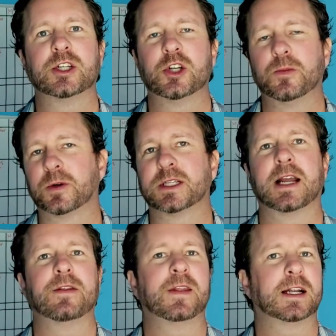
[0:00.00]
2%
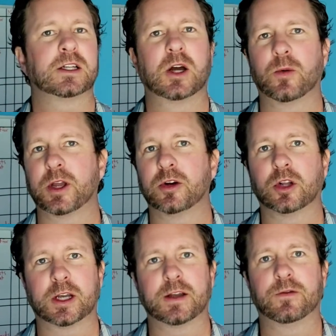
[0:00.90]
and that's not what you're
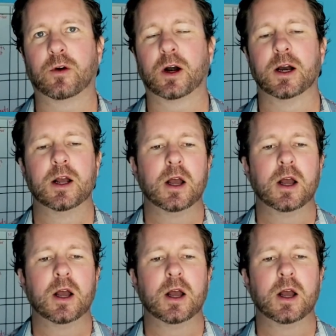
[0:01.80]
looking for,